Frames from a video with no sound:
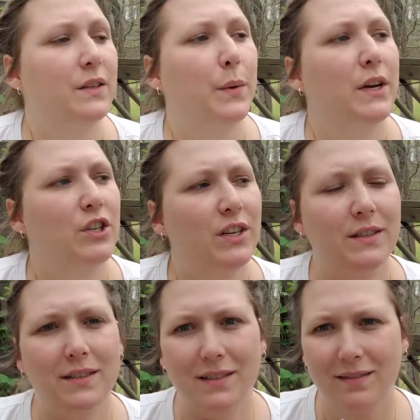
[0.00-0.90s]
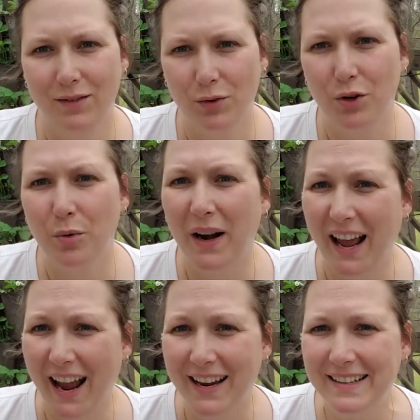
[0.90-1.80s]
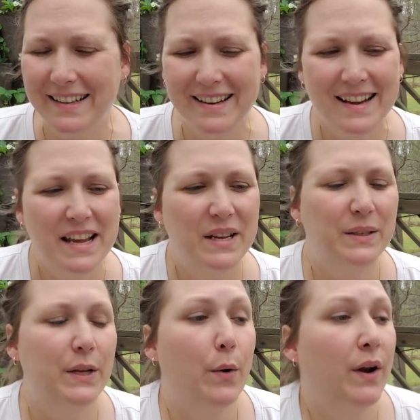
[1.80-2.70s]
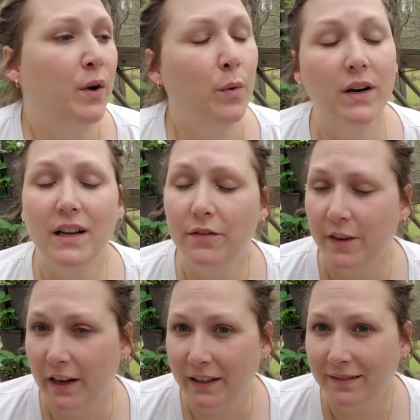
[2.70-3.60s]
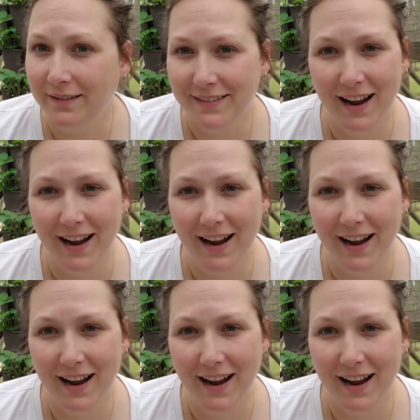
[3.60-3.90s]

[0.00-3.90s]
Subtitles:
so I just grew what I had. So, and it worked out fine.